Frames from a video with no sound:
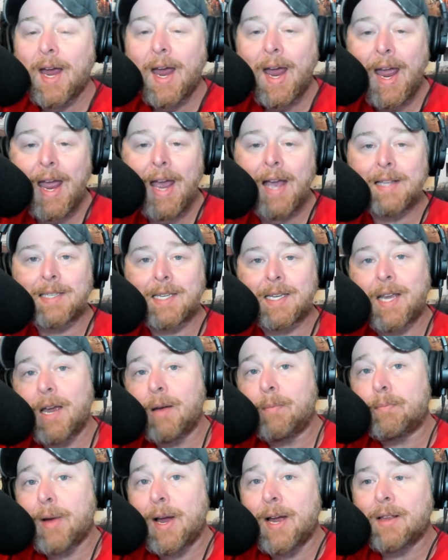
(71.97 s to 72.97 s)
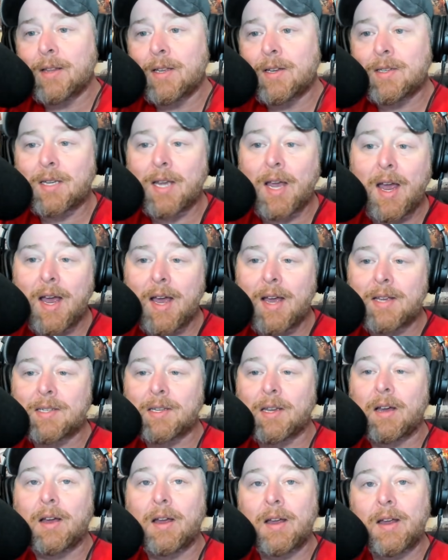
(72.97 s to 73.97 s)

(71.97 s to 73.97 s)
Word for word: And Skip Bayless has,